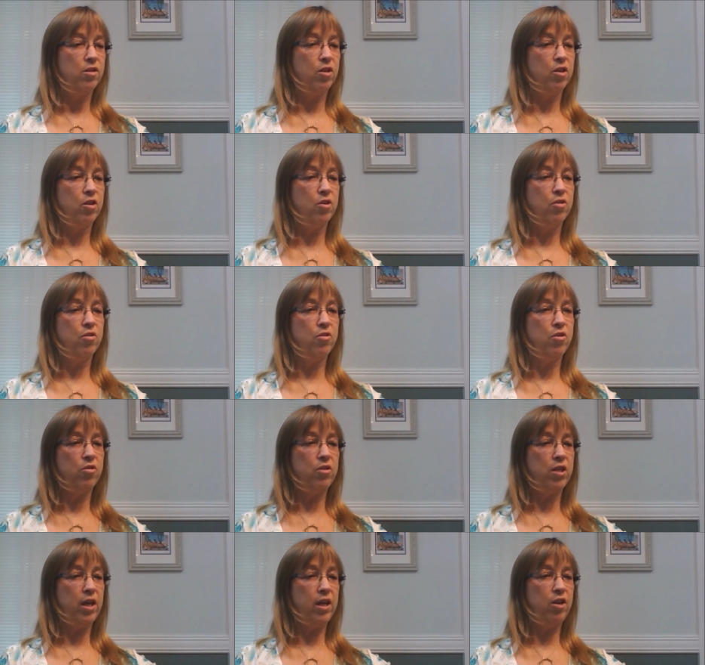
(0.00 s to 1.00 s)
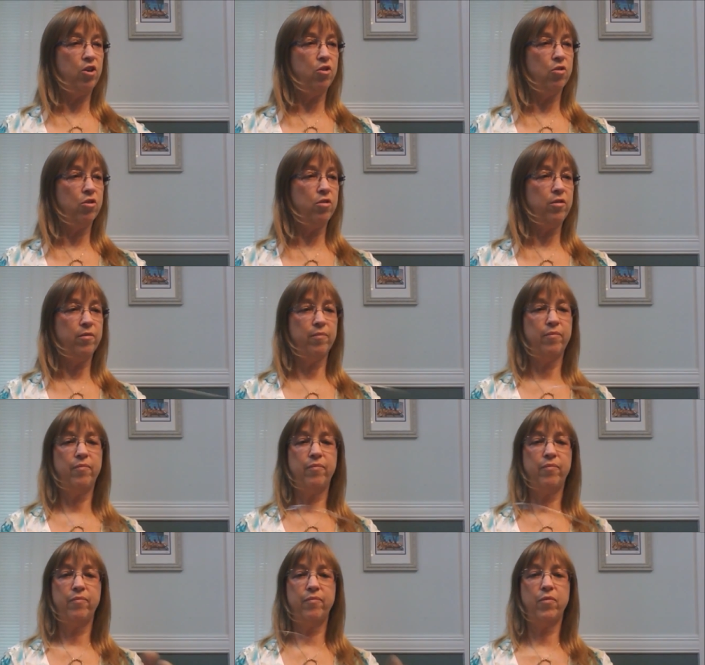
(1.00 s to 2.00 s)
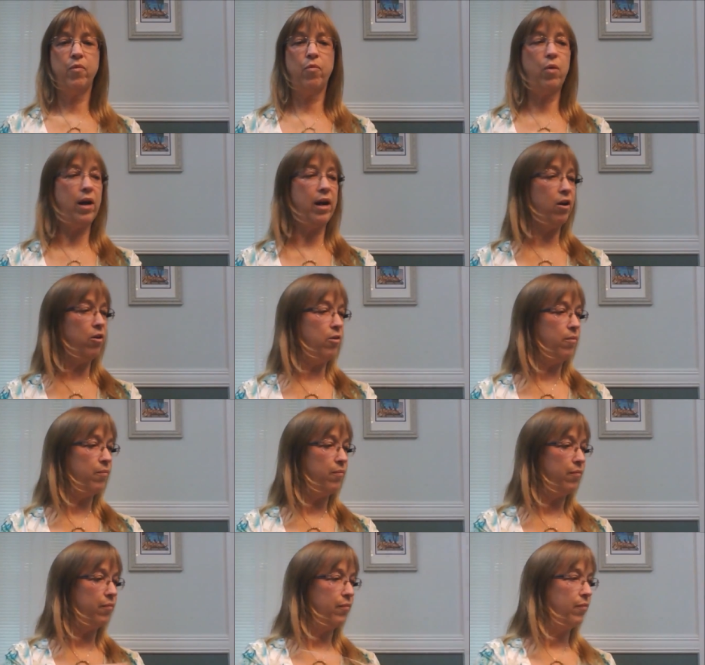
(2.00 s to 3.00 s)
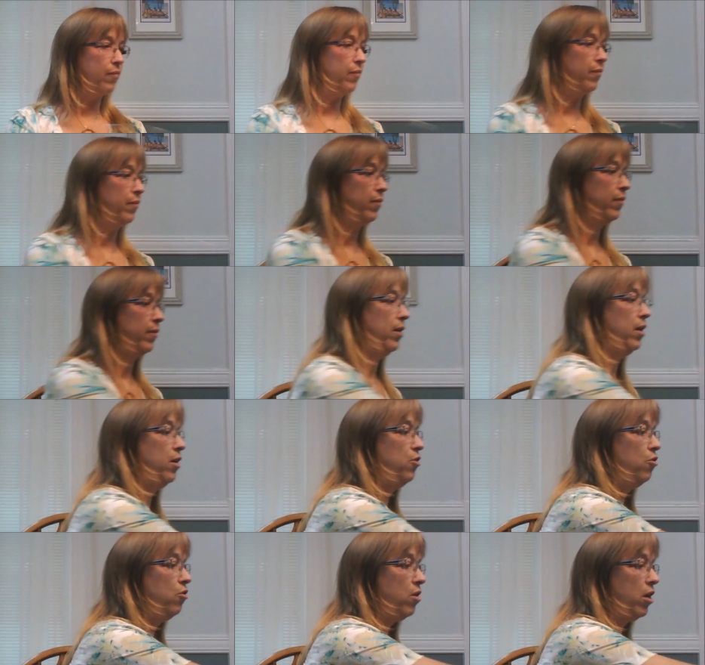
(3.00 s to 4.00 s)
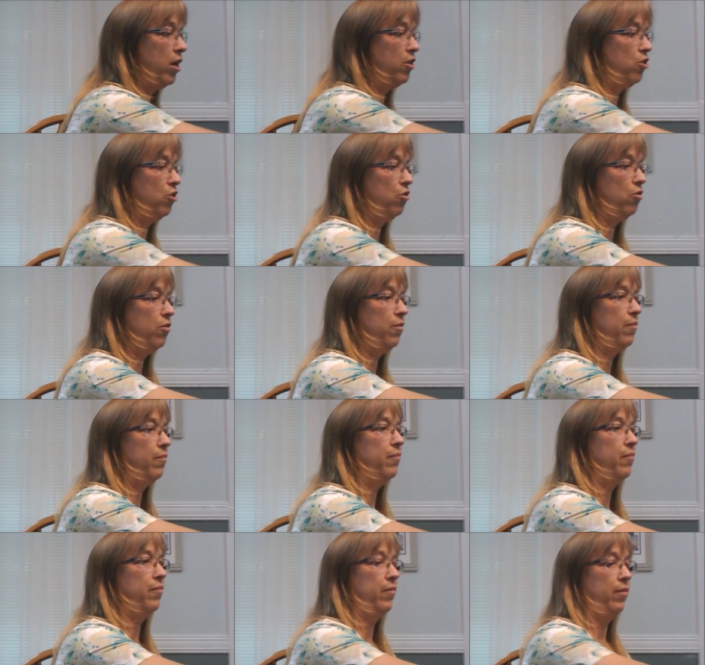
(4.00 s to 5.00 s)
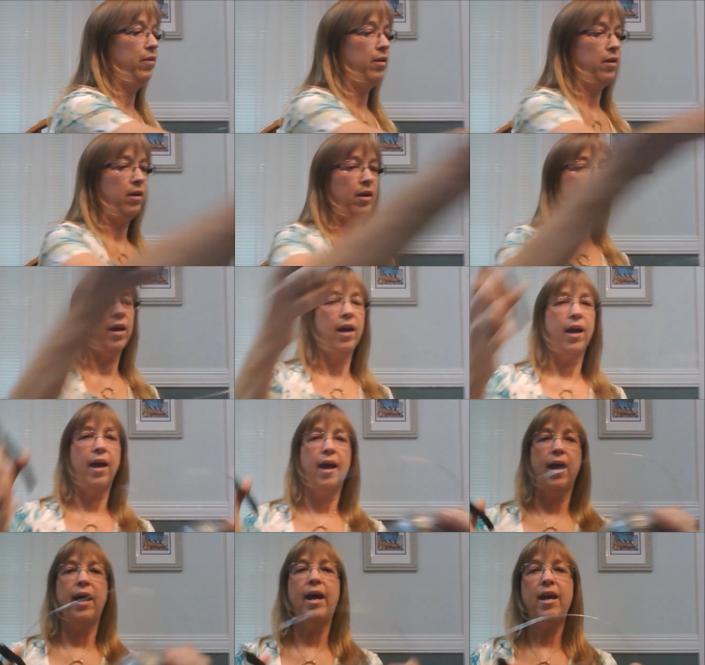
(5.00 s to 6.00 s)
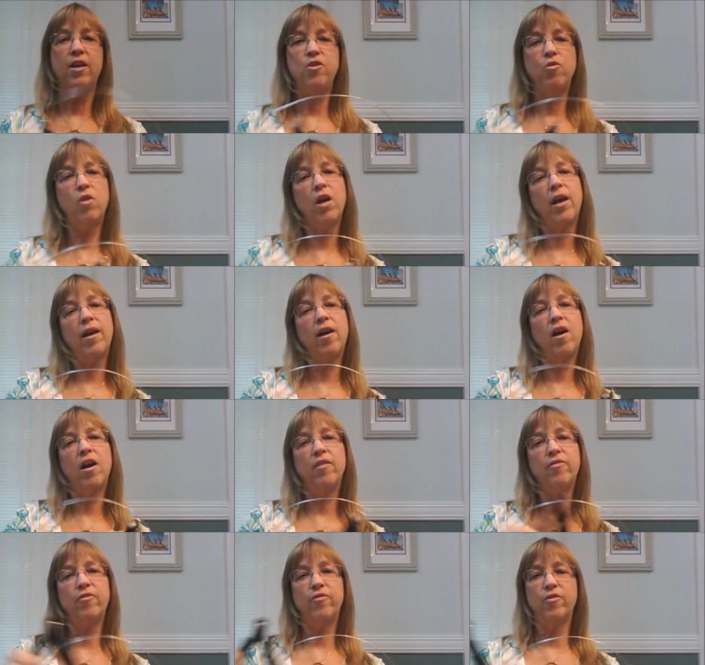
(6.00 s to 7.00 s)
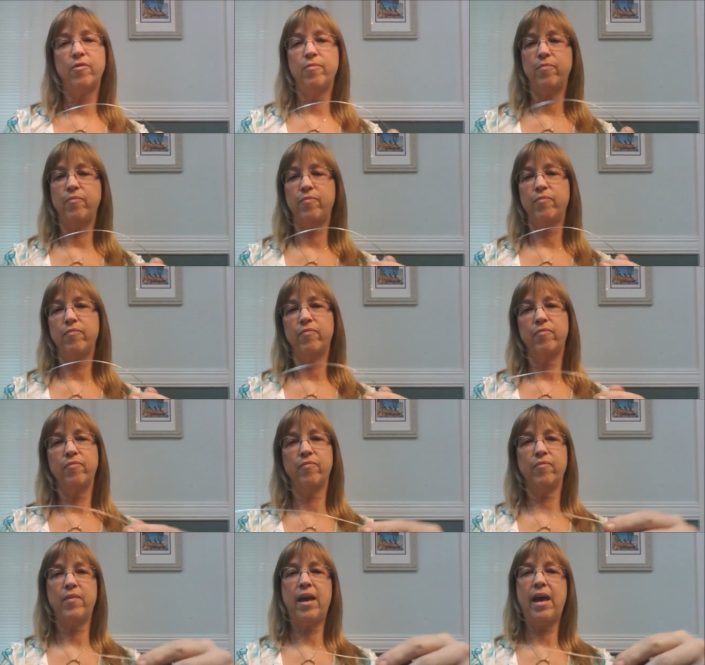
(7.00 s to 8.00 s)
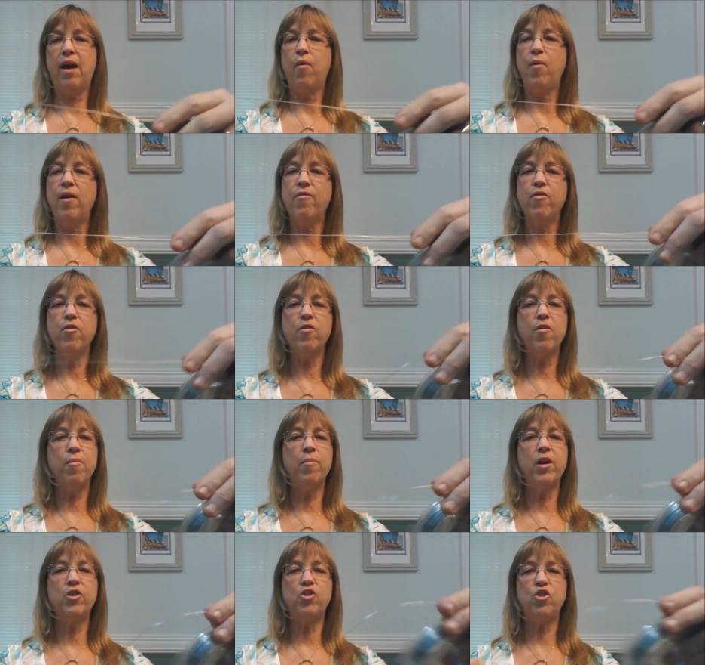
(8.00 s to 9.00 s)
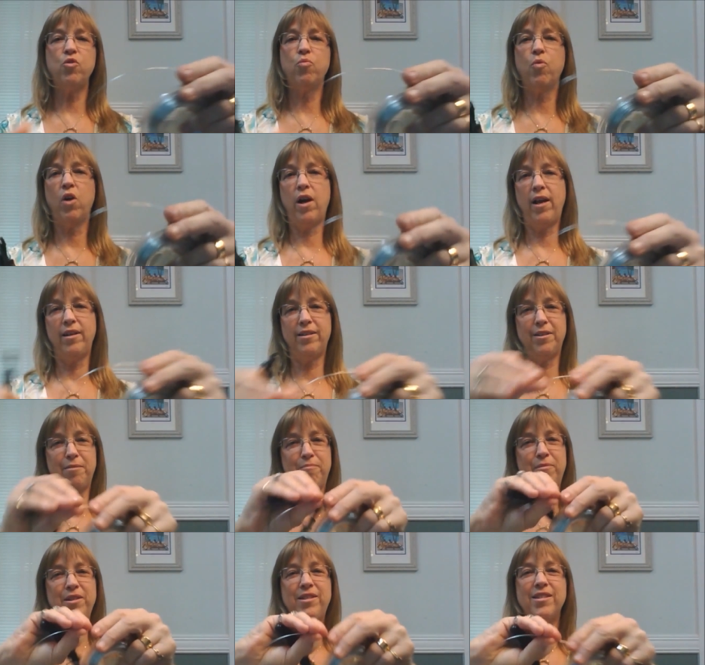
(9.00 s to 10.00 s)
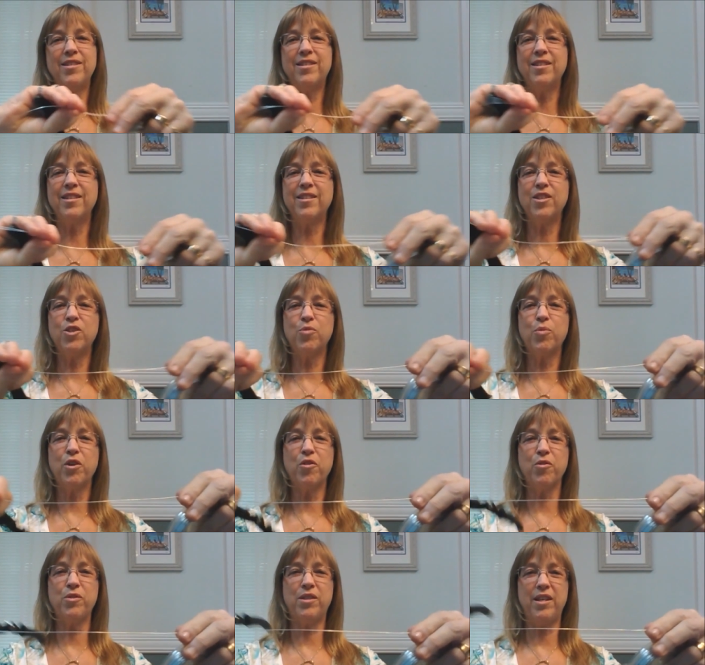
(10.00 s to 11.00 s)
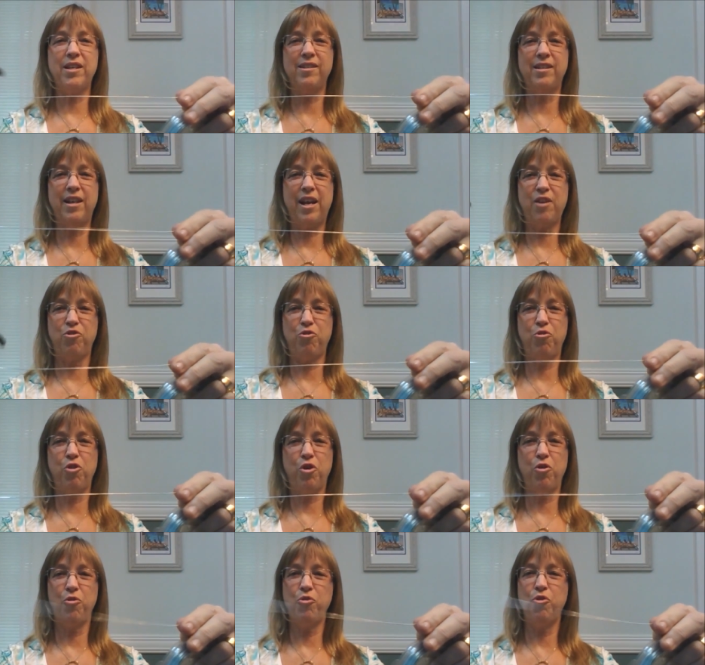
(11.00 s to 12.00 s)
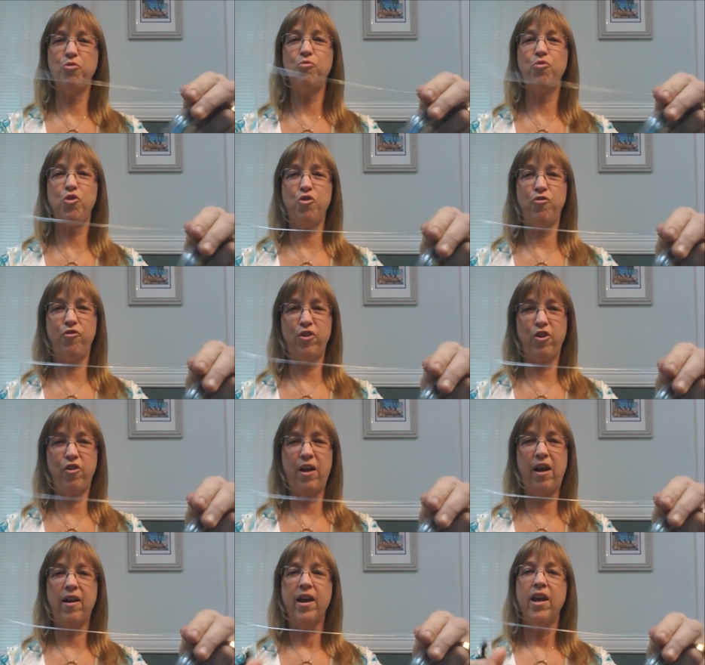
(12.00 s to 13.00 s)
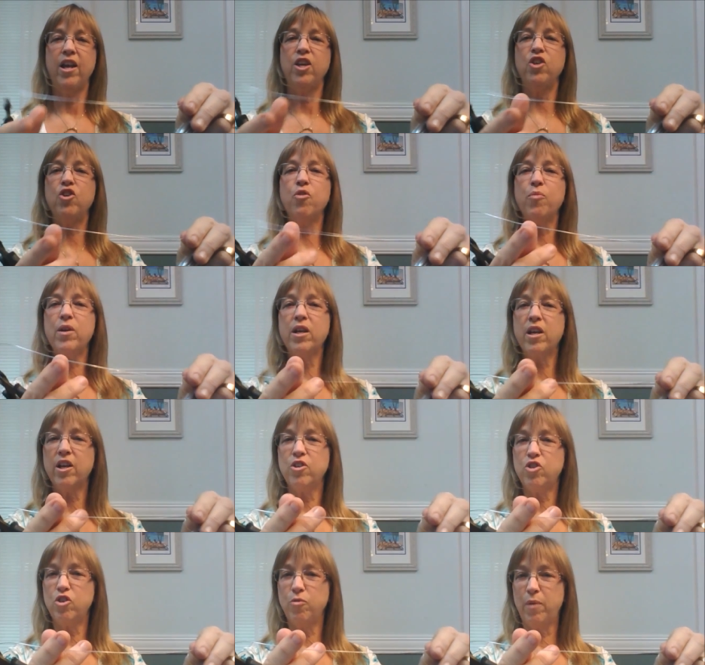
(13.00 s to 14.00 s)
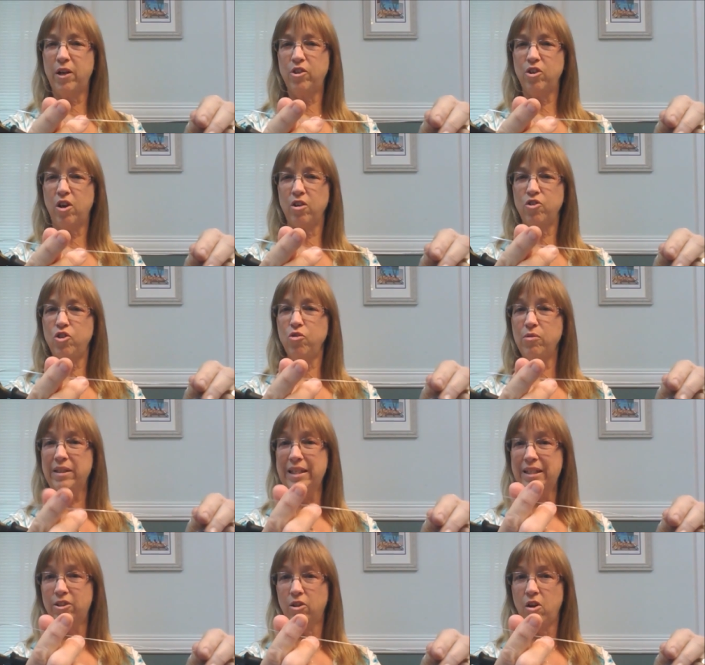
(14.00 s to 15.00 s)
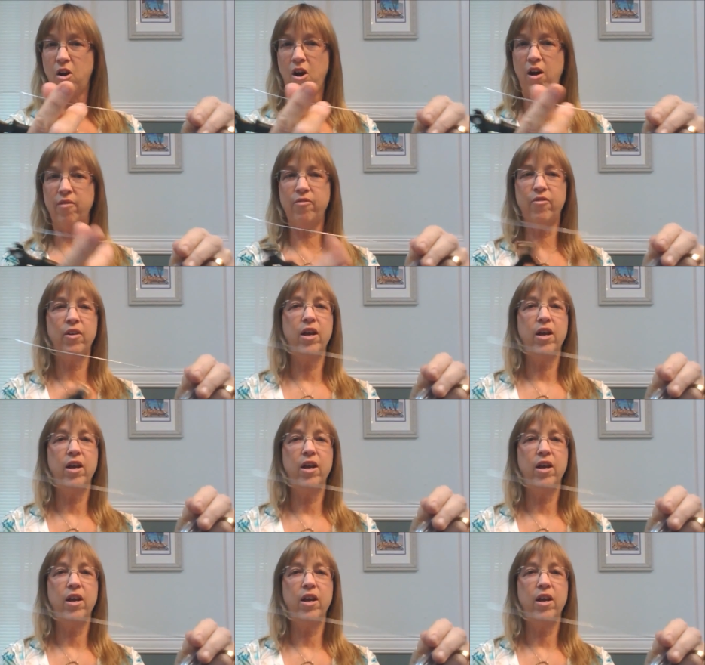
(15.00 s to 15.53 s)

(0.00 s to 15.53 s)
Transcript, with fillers: So you take your wire and your cutter and you cut off however much you want. This is this is one of those things that as you go, you you figure it out. You don't want to cut too much off, too little off.